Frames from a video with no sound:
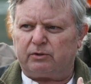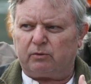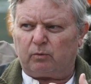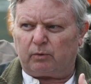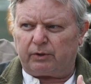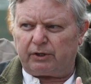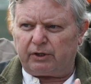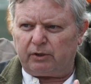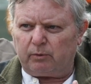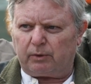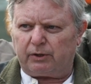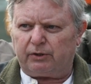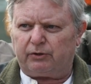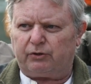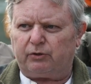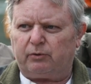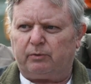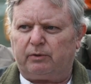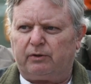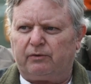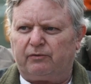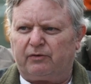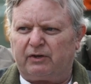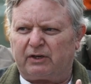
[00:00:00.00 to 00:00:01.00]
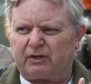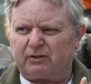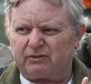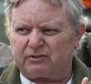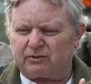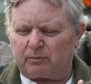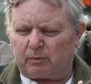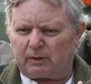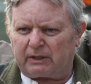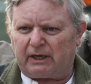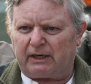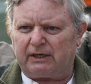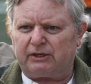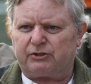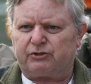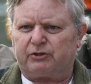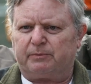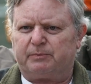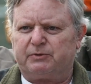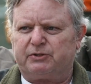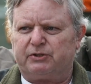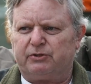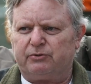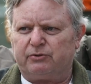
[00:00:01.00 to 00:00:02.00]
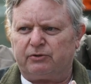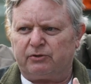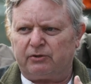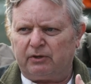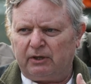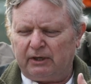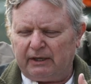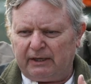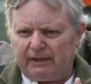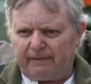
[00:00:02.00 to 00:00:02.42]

You know, what do you want to do with your vehicles? What kind of trips do you do?